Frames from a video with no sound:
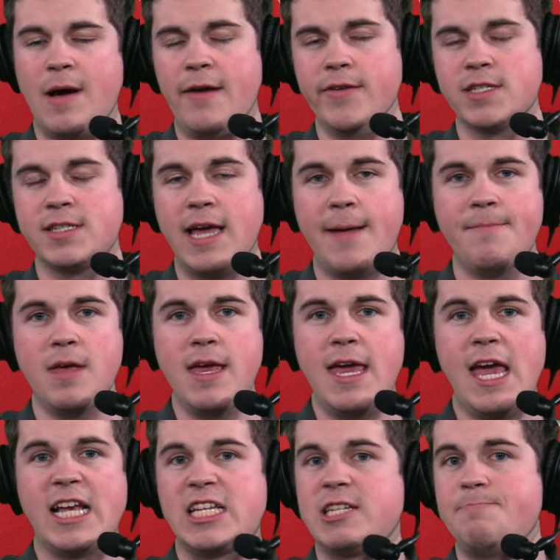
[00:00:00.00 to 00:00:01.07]
Obviously, I'm
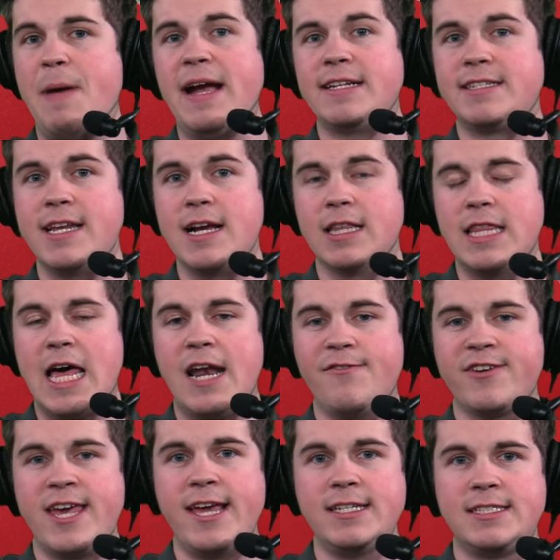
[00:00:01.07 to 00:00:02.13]
expecting a lot
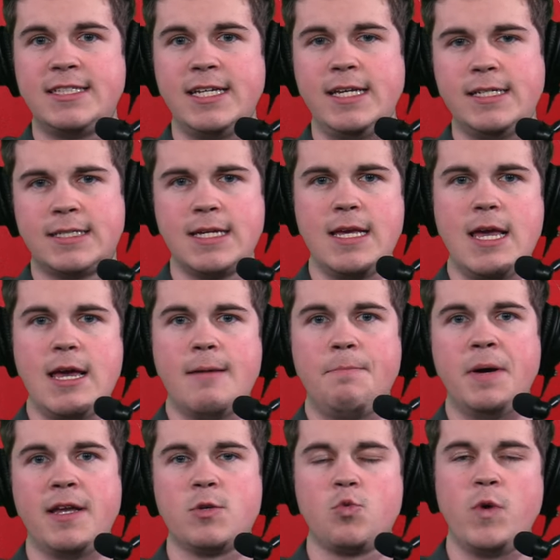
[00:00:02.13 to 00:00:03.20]
of KCs,
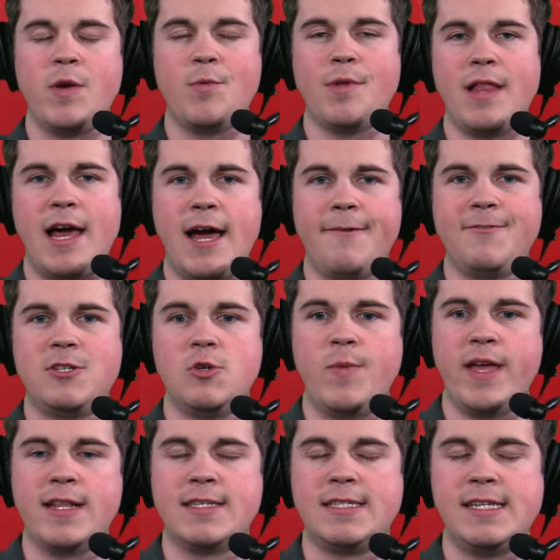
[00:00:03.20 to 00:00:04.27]
but we will have to
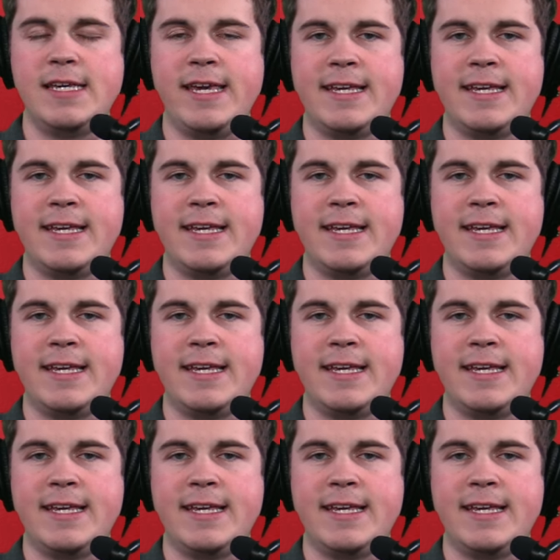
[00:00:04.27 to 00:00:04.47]
wait and see.